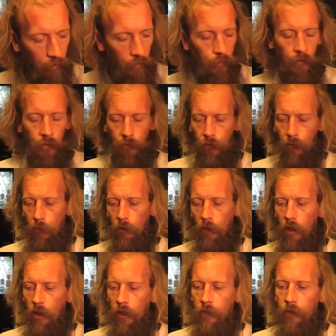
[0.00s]
a physical
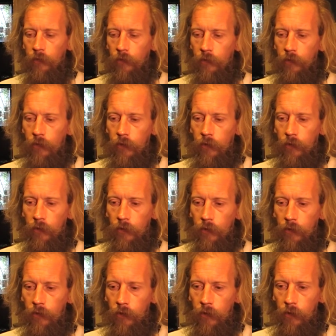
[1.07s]
life,
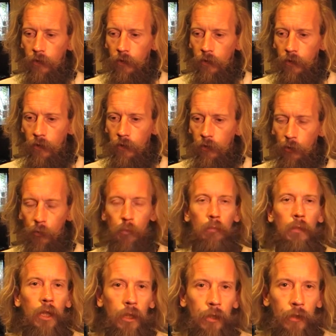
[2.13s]
you
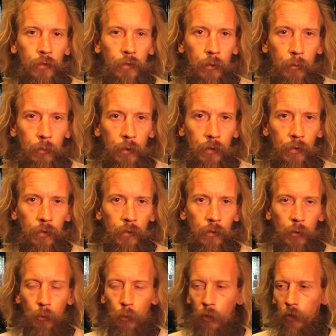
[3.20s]
murder someone,
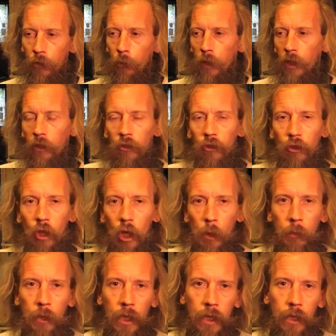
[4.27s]
you want to
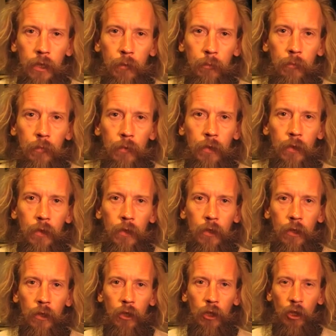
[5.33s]
exterminate them,
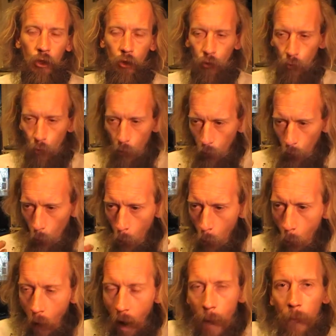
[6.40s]
you want to
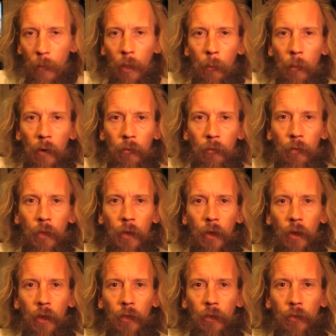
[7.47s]
wipe them off the
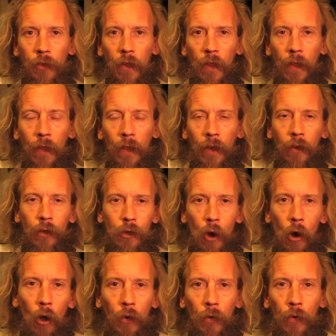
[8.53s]
earth so that they're
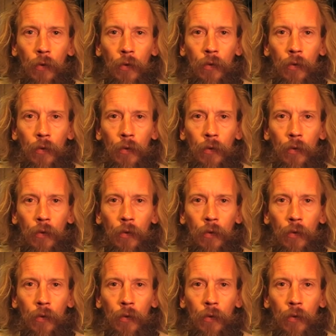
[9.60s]
gone.